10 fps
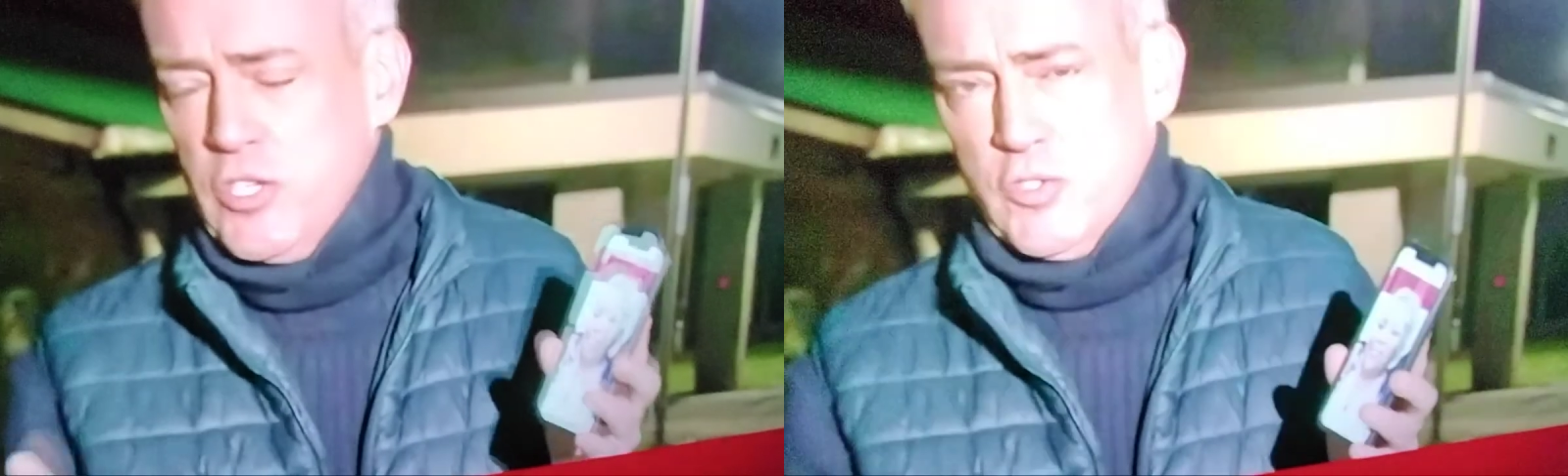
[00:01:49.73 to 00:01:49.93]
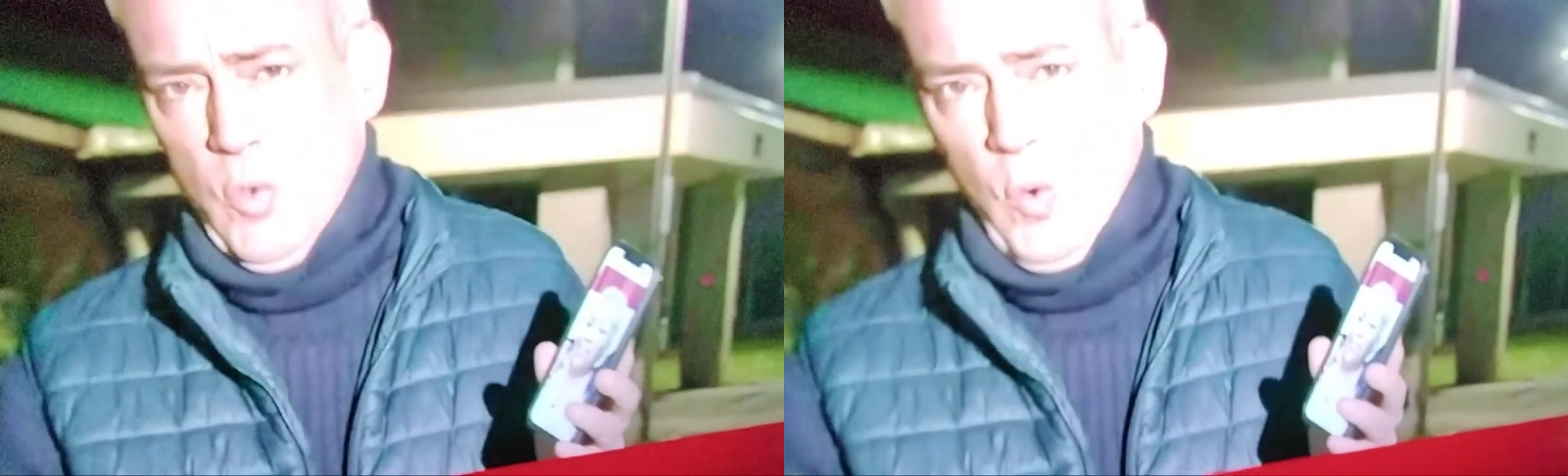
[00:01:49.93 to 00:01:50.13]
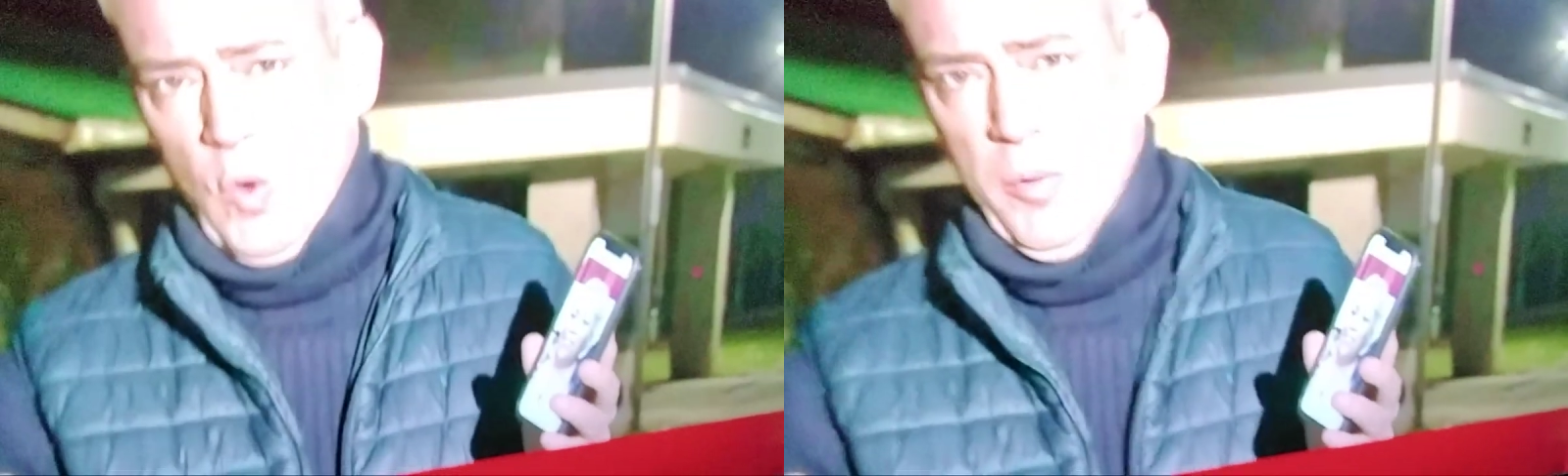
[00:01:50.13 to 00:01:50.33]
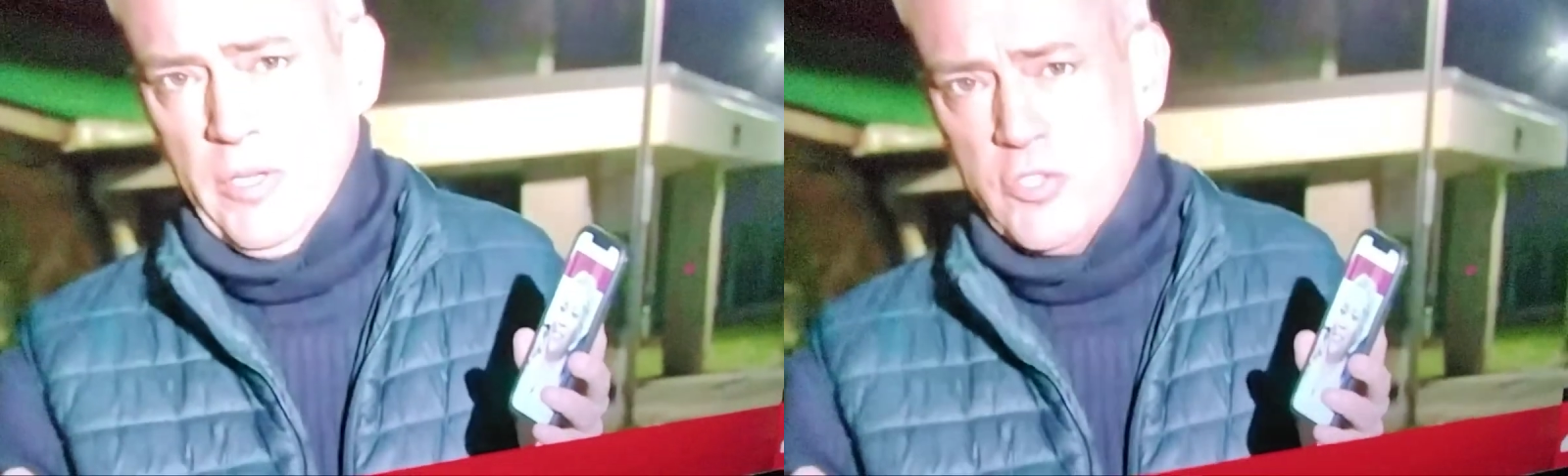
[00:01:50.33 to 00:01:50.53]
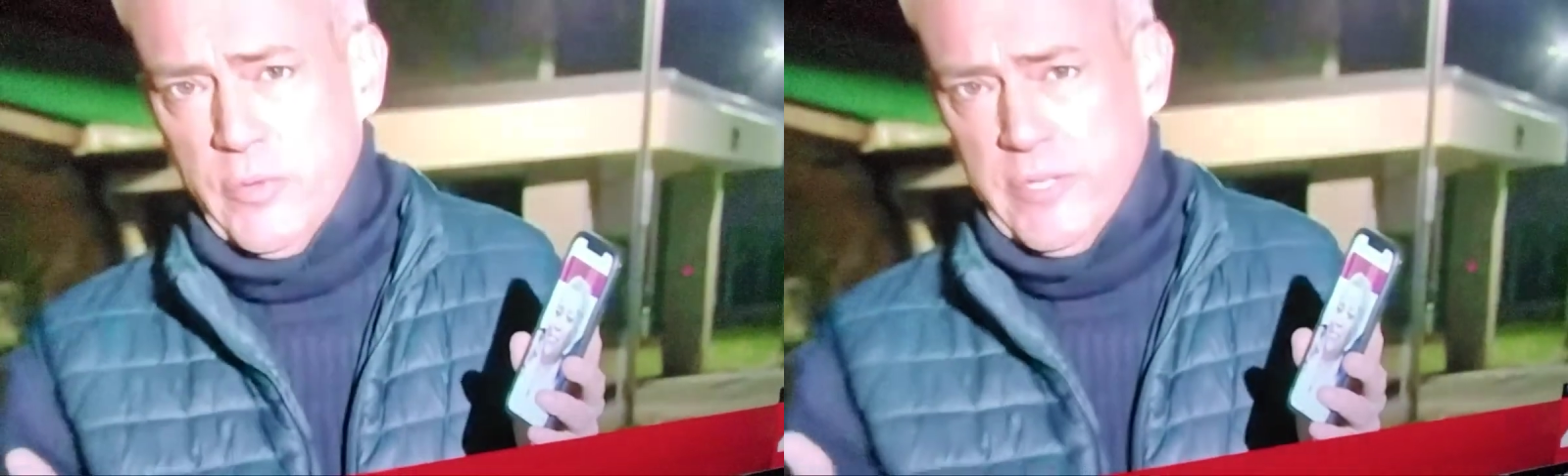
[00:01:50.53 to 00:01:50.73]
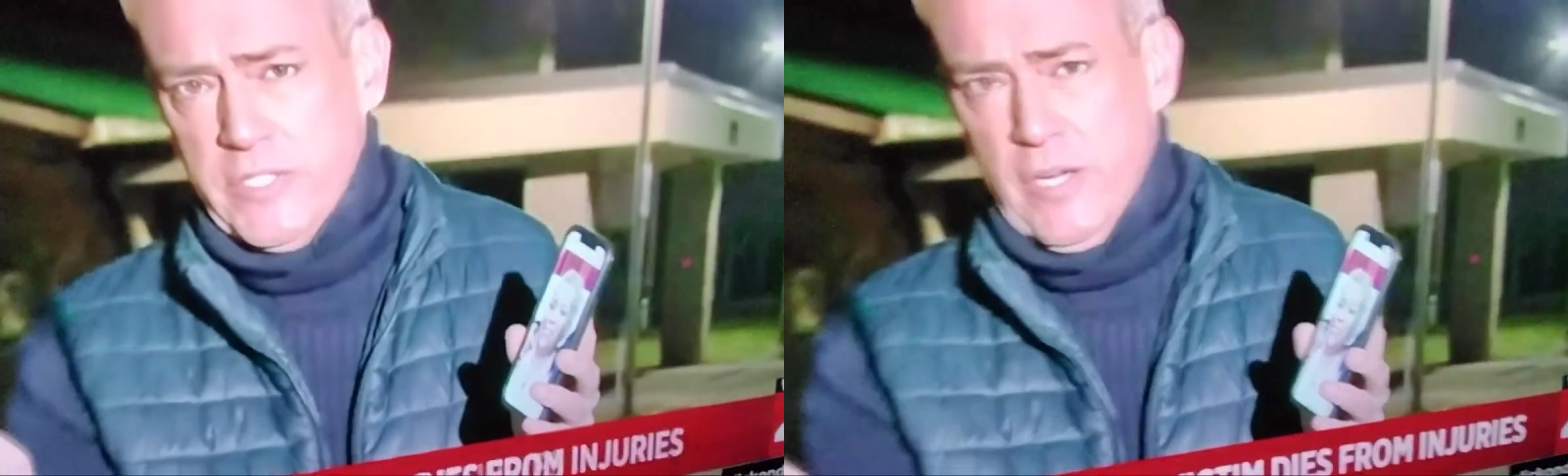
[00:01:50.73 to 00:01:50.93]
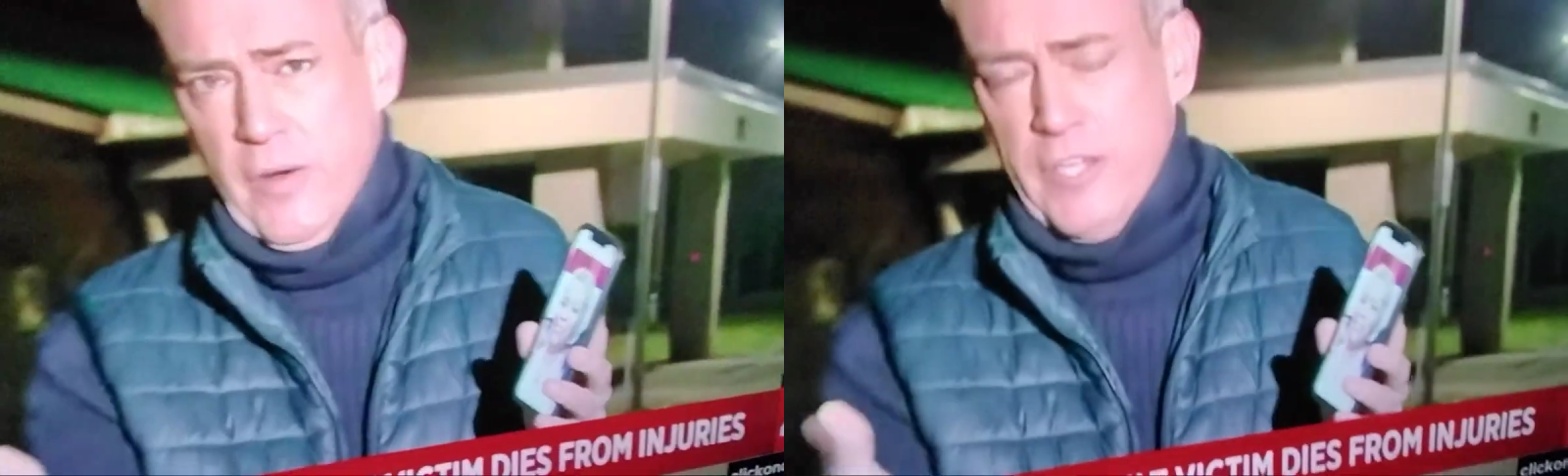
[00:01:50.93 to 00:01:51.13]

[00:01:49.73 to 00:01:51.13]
just horrible injuries here.